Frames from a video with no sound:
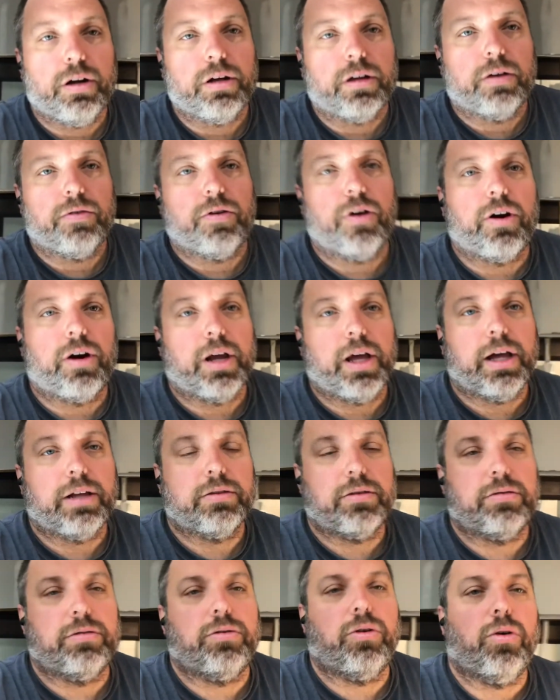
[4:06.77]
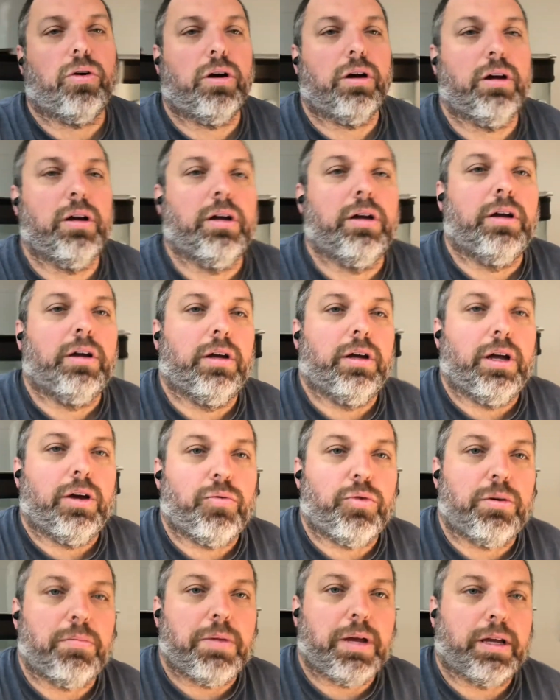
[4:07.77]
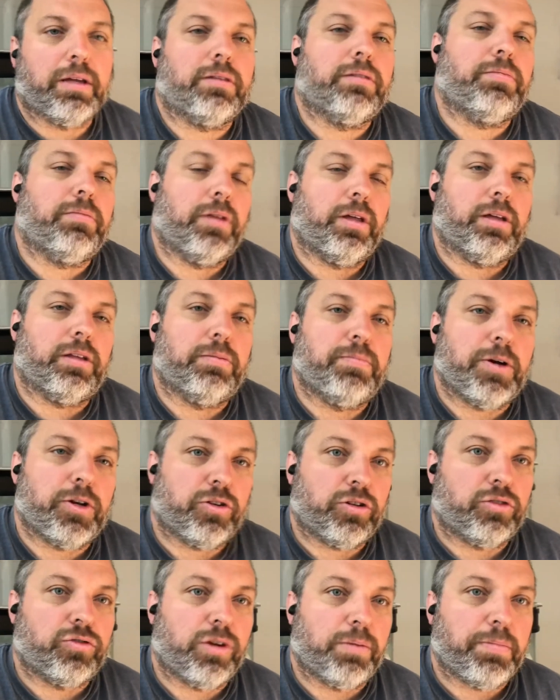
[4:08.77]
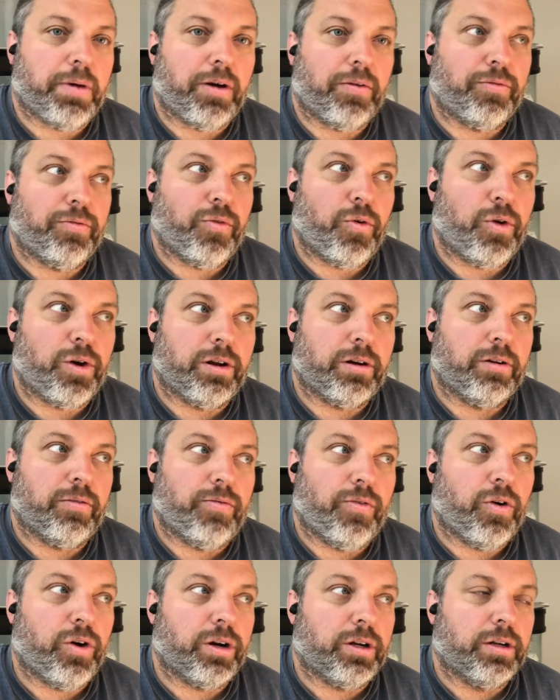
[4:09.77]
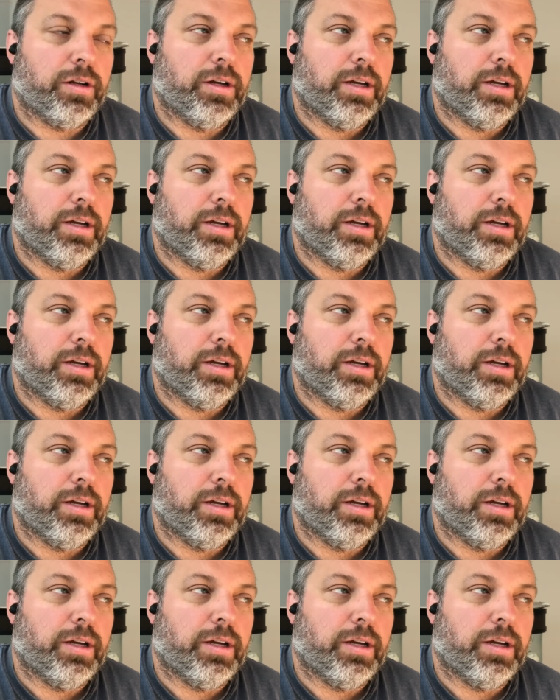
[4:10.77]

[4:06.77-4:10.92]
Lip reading: If you're already at the store, wouldn't make a special trip out for it.